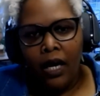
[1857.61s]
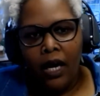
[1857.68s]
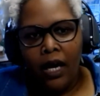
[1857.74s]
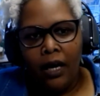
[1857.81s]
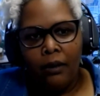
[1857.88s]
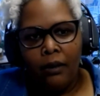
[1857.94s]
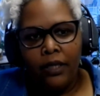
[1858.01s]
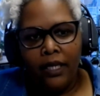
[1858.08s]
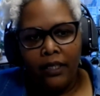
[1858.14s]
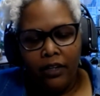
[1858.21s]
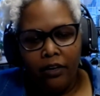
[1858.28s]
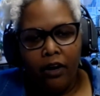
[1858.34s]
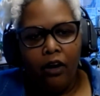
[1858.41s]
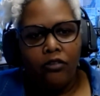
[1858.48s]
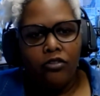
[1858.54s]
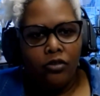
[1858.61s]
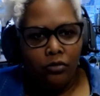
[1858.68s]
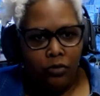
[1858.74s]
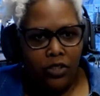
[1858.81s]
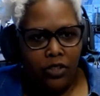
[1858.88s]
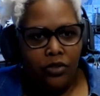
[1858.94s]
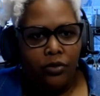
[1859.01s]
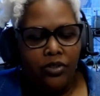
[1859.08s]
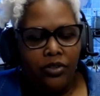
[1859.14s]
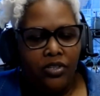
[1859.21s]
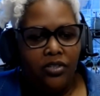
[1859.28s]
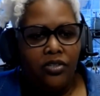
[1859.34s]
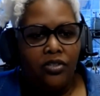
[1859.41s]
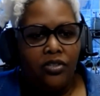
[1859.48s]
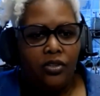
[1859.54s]
that there are also
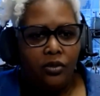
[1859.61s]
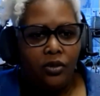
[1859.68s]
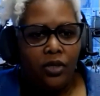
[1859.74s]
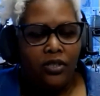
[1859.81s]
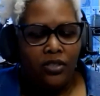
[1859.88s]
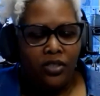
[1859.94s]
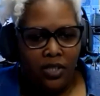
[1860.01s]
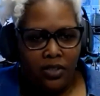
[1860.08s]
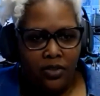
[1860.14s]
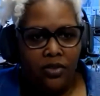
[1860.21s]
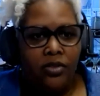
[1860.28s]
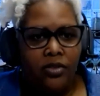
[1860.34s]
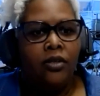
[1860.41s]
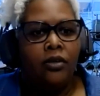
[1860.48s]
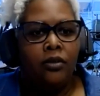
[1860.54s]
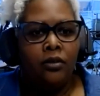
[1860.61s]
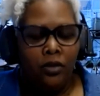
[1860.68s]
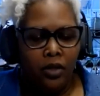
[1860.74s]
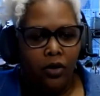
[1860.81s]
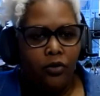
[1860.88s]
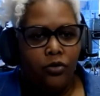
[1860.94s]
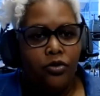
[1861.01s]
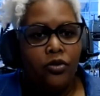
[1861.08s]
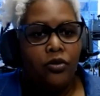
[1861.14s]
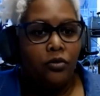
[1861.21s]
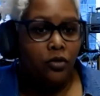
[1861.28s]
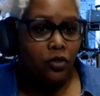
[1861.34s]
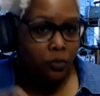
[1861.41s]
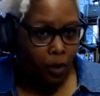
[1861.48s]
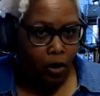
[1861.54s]
resources to assist those
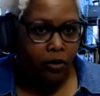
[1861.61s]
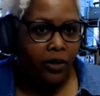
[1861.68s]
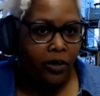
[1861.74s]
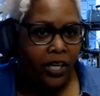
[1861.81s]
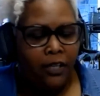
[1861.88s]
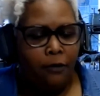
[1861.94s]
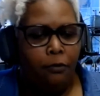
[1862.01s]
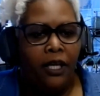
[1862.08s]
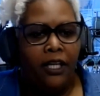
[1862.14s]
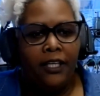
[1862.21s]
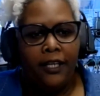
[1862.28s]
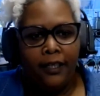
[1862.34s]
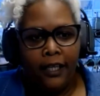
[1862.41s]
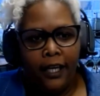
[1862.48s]
smaller independent